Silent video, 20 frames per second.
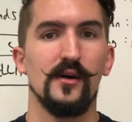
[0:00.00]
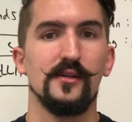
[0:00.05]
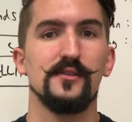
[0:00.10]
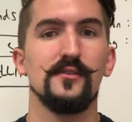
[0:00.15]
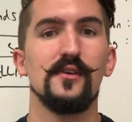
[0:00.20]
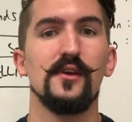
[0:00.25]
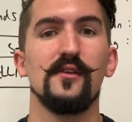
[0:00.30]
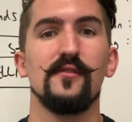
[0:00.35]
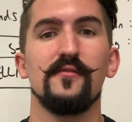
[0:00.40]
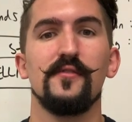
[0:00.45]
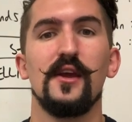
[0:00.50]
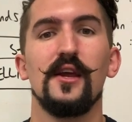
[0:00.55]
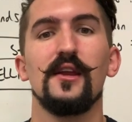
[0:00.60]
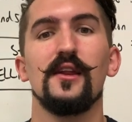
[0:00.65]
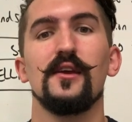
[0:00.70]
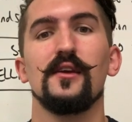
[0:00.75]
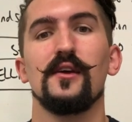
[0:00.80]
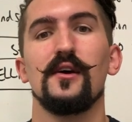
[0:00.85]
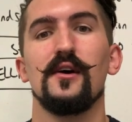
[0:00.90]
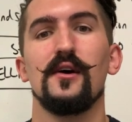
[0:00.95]
to the
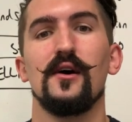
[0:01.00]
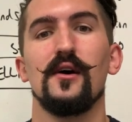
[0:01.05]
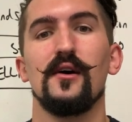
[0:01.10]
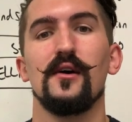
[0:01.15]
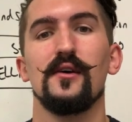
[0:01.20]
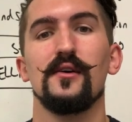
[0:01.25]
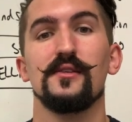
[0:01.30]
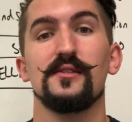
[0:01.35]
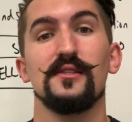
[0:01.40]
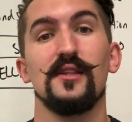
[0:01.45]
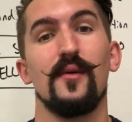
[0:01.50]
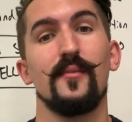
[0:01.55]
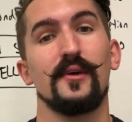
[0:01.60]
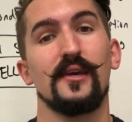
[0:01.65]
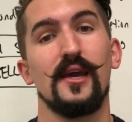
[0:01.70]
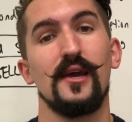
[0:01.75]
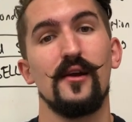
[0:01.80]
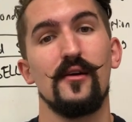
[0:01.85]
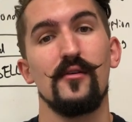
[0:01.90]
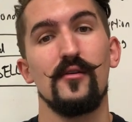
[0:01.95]
invading
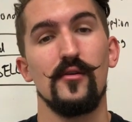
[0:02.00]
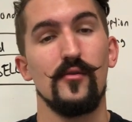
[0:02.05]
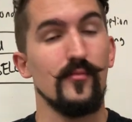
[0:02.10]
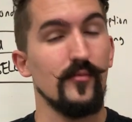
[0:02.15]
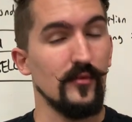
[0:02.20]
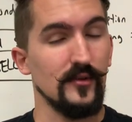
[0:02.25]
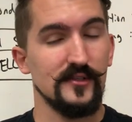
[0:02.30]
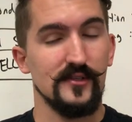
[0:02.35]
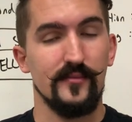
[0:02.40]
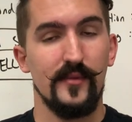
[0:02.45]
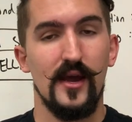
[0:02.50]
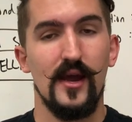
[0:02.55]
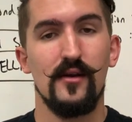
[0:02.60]
Islamic Arab or Muslim